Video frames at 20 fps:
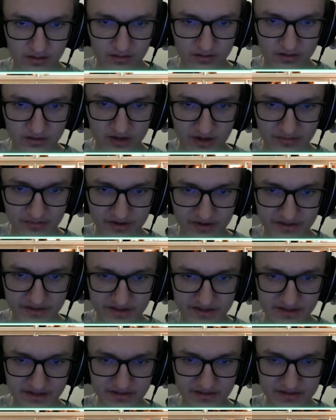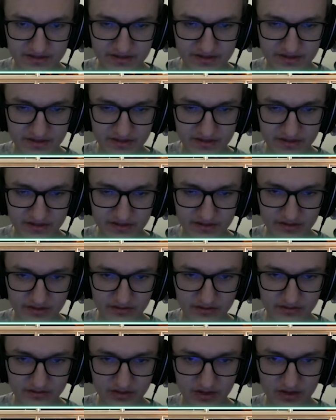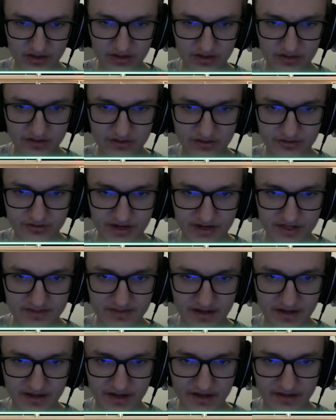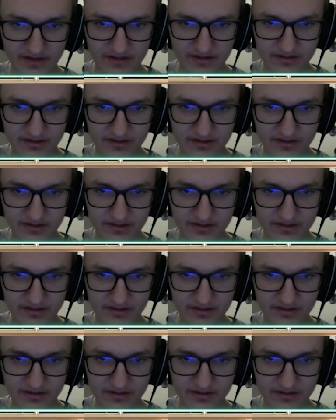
Copyright DDLC, log, traceback.